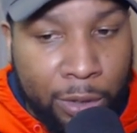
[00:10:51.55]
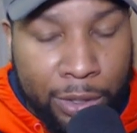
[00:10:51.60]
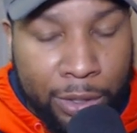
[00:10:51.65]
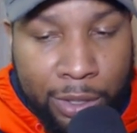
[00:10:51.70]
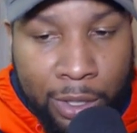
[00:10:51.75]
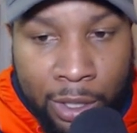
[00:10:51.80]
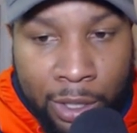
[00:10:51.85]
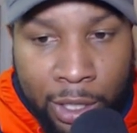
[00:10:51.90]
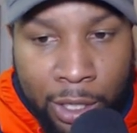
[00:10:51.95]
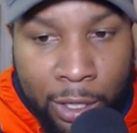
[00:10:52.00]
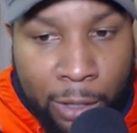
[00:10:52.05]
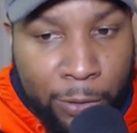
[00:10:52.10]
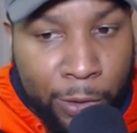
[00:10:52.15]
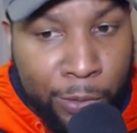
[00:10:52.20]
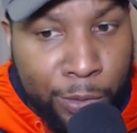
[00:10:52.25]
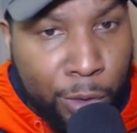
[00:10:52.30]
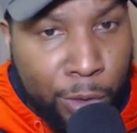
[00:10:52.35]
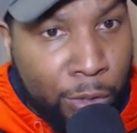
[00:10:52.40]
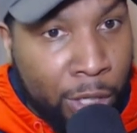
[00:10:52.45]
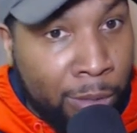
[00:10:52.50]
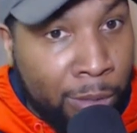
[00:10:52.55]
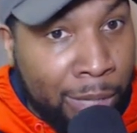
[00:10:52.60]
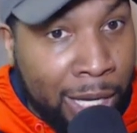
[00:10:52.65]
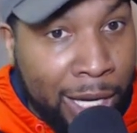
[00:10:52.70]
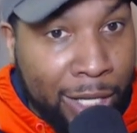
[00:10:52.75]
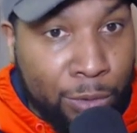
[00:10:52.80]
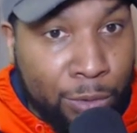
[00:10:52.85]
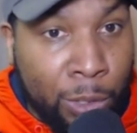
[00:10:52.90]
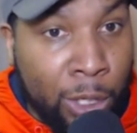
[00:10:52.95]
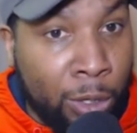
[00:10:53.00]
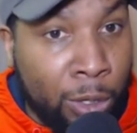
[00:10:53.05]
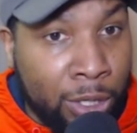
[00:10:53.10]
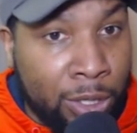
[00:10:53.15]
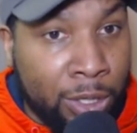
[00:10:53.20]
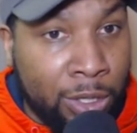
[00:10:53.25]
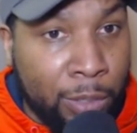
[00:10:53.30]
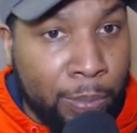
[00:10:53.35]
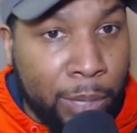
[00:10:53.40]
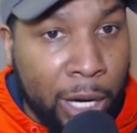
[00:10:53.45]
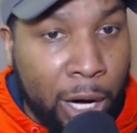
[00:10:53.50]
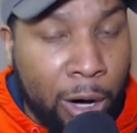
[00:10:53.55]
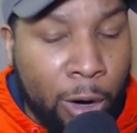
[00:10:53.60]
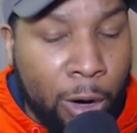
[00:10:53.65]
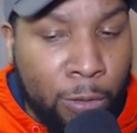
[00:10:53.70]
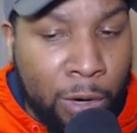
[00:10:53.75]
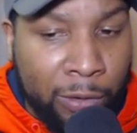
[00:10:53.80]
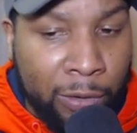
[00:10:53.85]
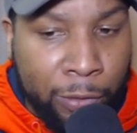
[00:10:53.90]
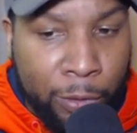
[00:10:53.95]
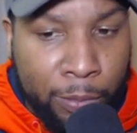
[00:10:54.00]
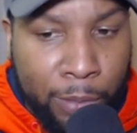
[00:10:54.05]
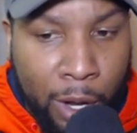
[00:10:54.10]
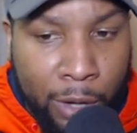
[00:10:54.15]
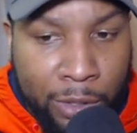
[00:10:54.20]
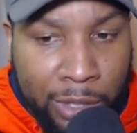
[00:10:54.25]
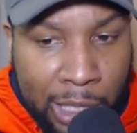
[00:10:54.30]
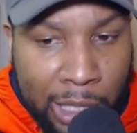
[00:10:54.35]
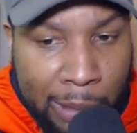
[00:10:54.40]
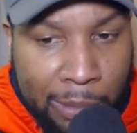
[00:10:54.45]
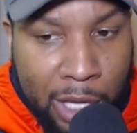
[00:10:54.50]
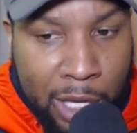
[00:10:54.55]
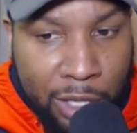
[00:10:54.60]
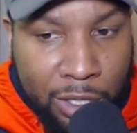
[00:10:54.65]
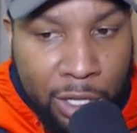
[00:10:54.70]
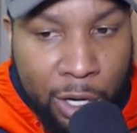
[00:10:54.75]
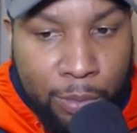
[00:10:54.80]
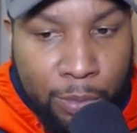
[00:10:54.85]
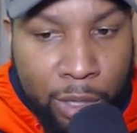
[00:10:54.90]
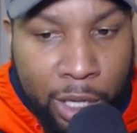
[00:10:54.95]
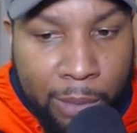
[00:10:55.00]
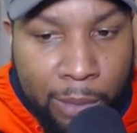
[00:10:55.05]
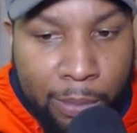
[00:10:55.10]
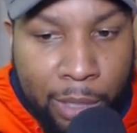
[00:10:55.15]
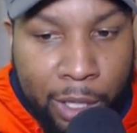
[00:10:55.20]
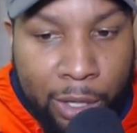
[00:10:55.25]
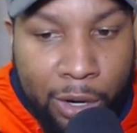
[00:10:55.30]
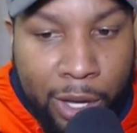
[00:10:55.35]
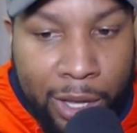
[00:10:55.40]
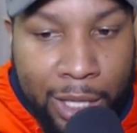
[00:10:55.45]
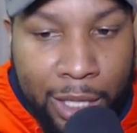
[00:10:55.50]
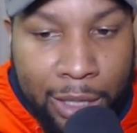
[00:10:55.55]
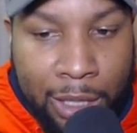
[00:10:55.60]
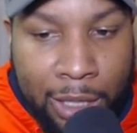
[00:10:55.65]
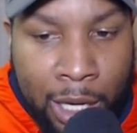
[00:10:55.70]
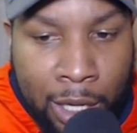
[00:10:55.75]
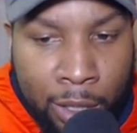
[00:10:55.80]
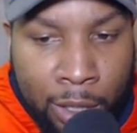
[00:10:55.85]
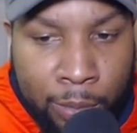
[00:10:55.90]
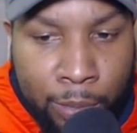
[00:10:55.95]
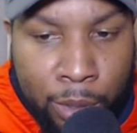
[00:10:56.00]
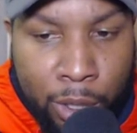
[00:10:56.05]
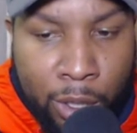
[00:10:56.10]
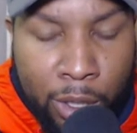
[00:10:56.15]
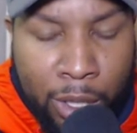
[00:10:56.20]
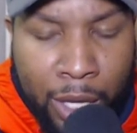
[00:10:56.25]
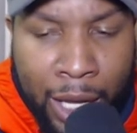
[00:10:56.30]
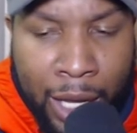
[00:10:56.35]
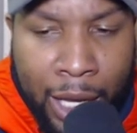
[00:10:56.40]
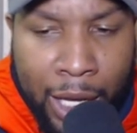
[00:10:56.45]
It's good to hear from your running backs. We know this is a power run football team. That's our bread and butter on that side of the ball.